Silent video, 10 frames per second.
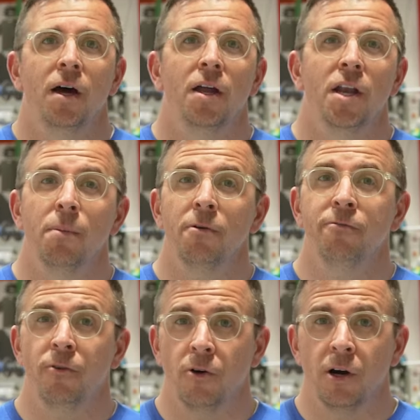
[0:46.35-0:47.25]
Uh, number
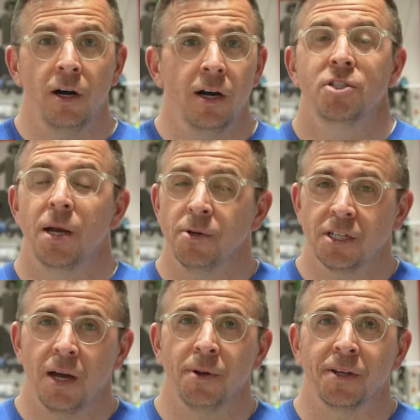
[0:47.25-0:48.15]
four, summer's
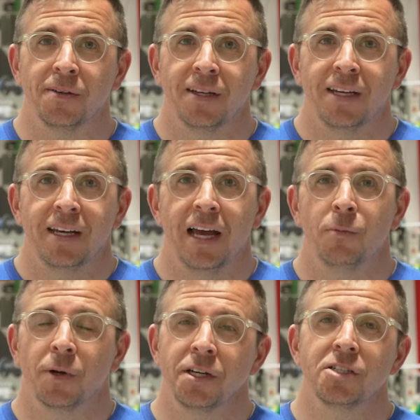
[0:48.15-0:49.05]
coming.
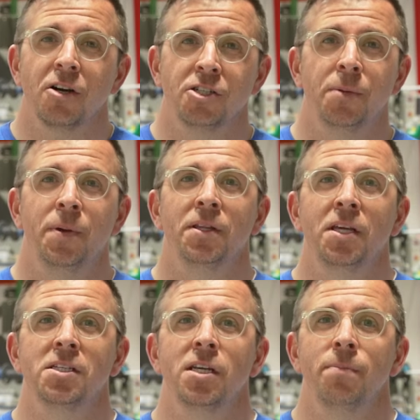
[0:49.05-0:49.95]
And we're gonna start shipping
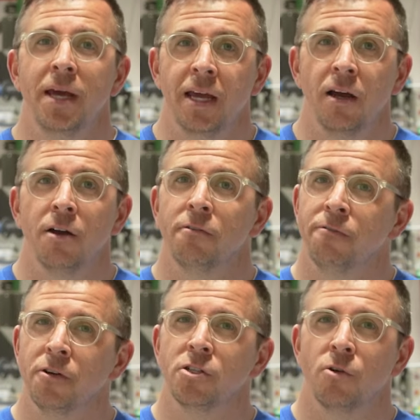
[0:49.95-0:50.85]
these in May on a
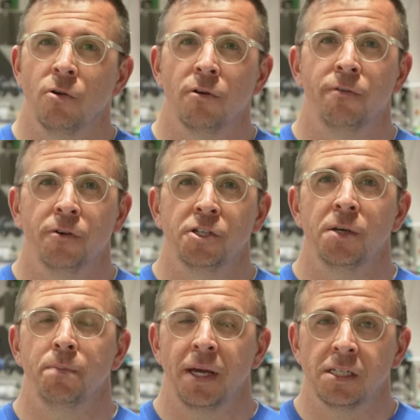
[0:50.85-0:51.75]
first order, first
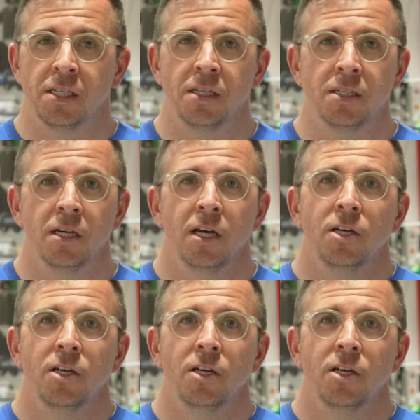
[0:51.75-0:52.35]
ship basis.